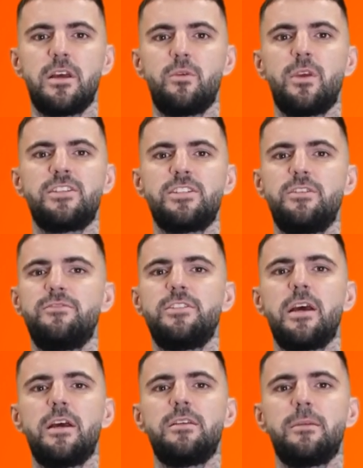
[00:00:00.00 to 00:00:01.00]
Once you've
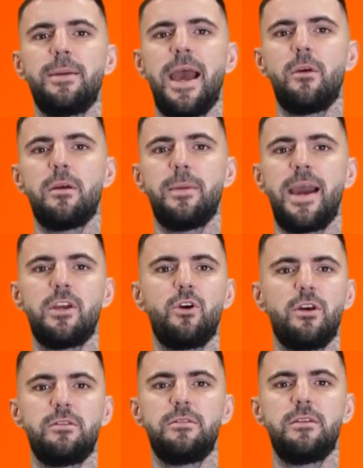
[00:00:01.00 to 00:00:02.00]
turned the power back
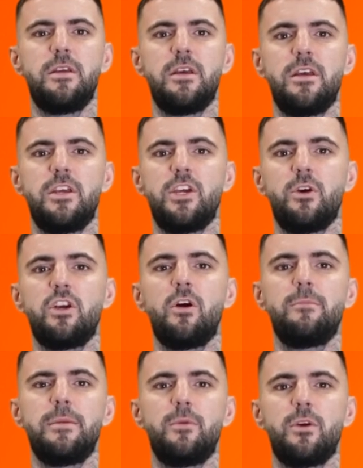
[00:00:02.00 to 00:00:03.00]
on, your
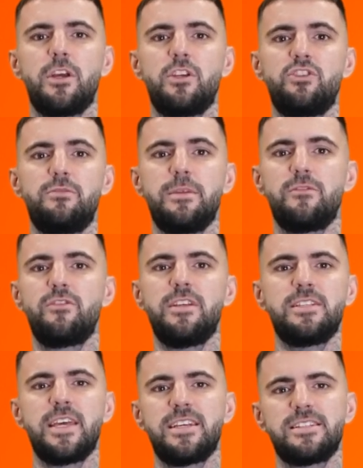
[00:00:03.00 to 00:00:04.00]
Combi boiler should be
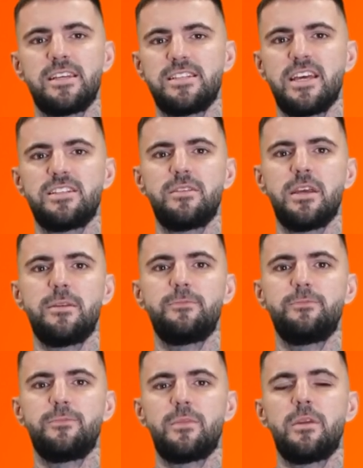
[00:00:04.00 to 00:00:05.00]
reset successfully.
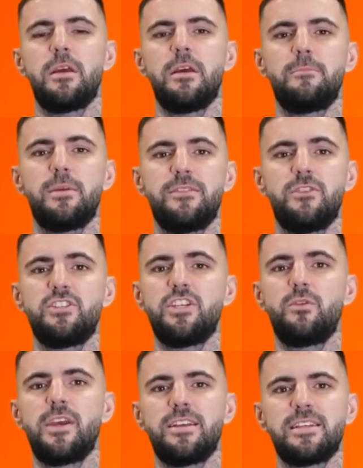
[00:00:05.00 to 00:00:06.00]
But if you
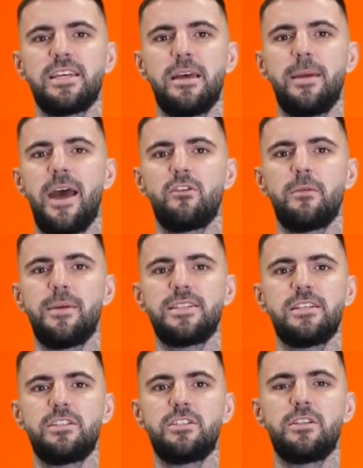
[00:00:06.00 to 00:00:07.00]
still get the same error
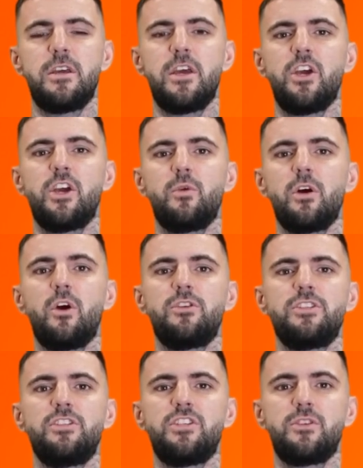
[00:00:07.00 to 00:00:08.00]
message, you will want
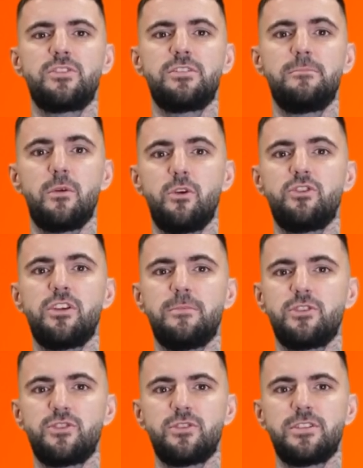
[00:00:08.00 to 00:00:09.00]
to do some more
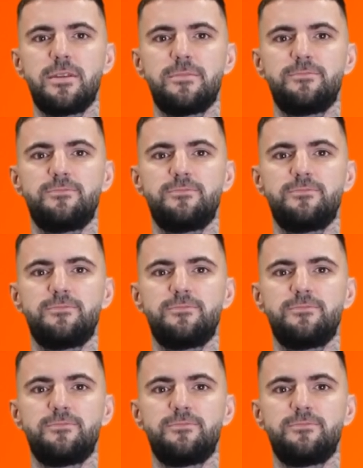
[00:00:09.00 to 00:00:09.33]
troubleshooting.